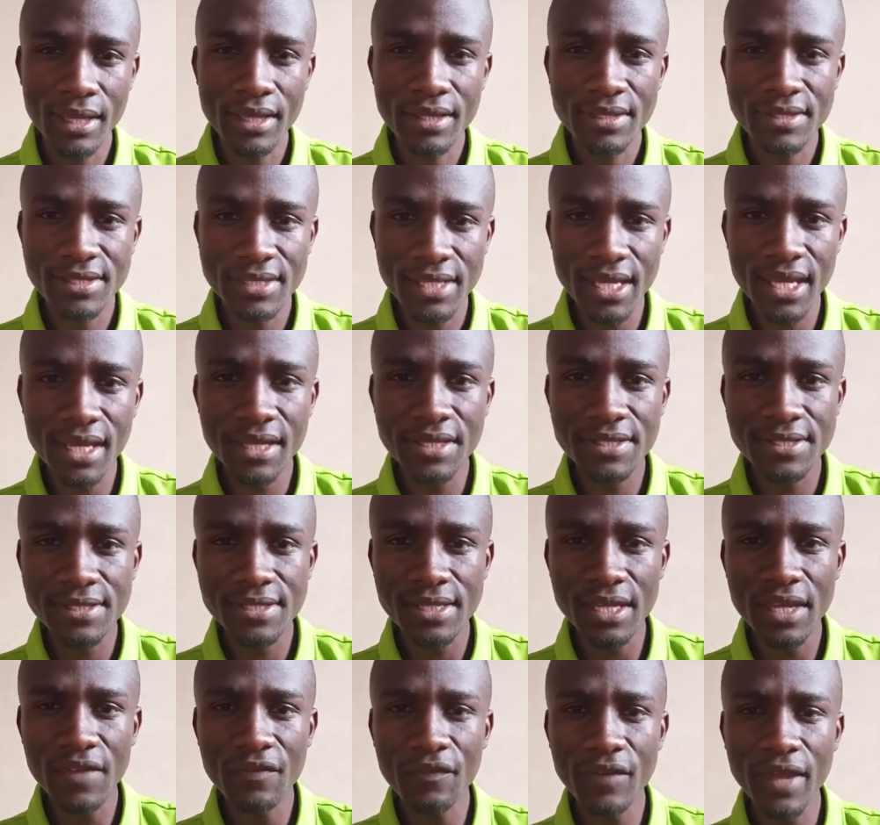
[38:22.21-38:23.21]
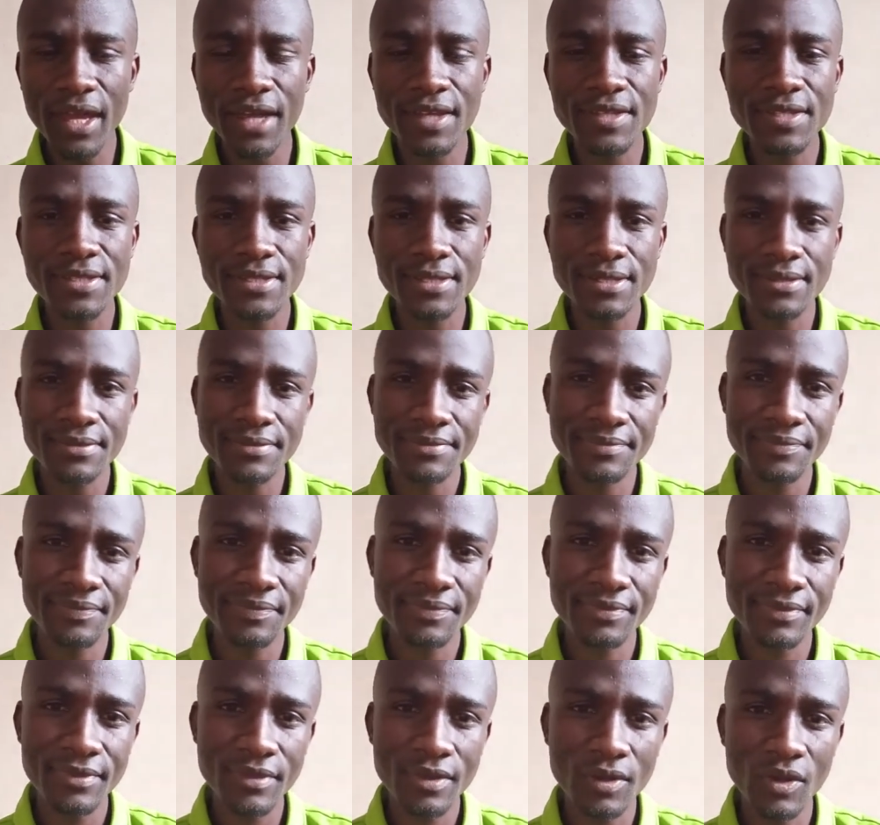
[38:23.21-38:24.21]
6 effects
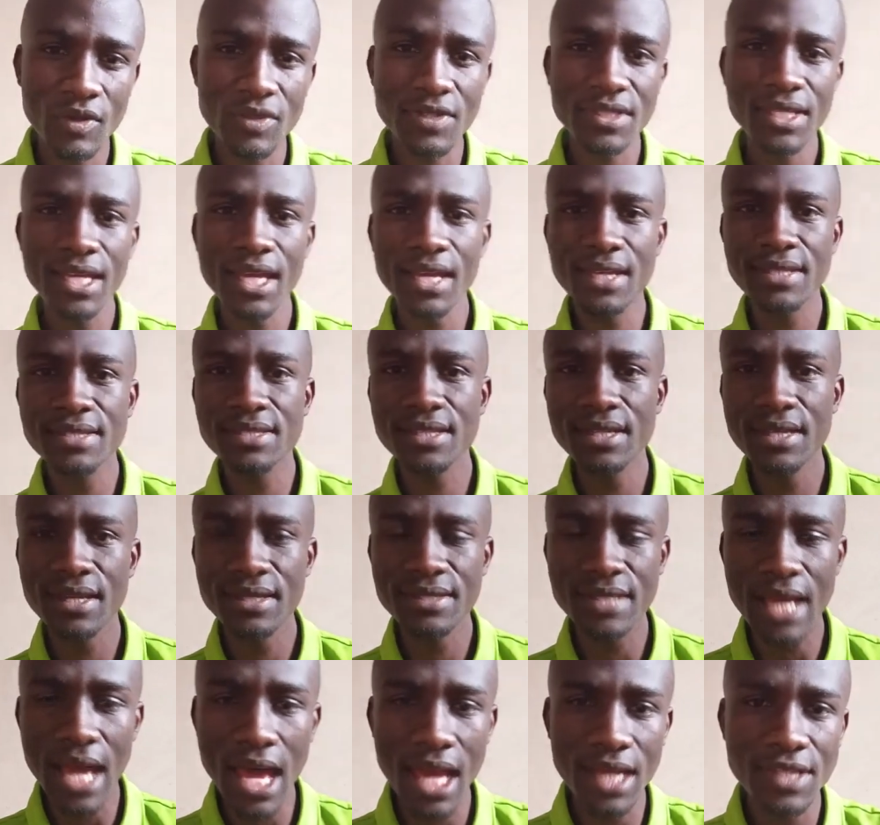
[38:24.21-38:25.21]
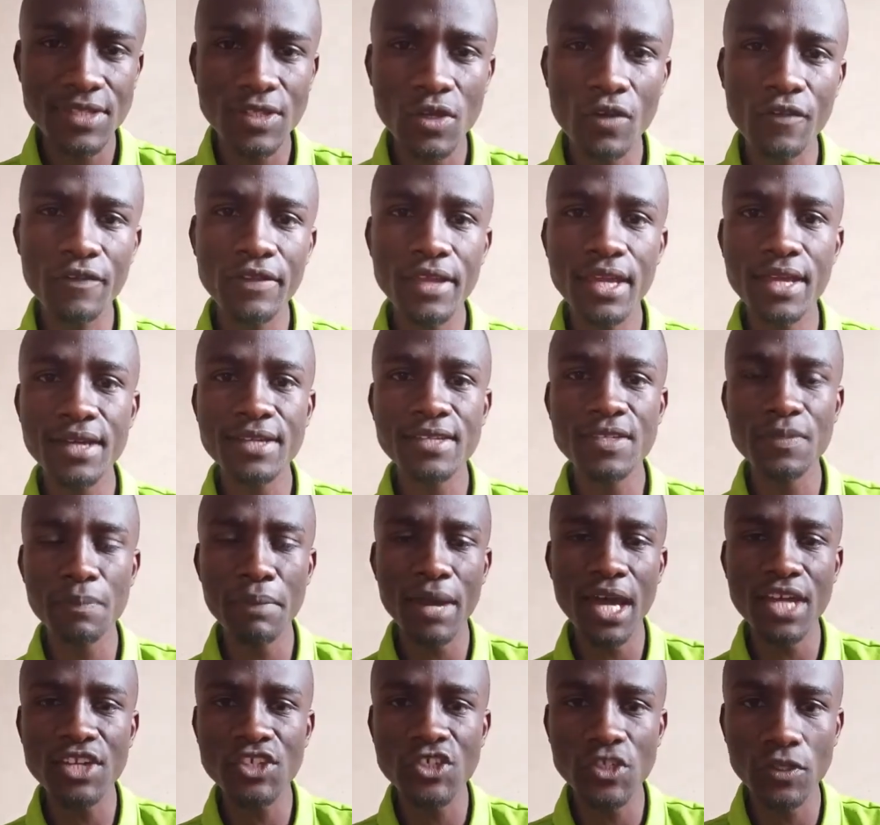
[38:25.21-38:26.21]
or 6 results of the
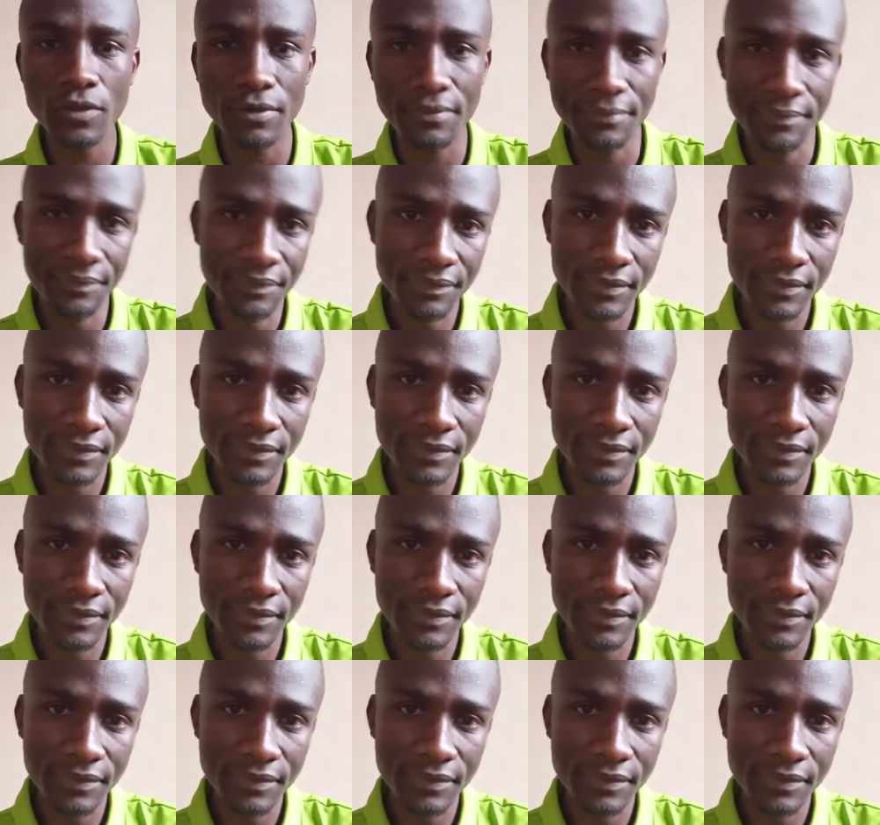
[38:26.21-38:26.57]
expansion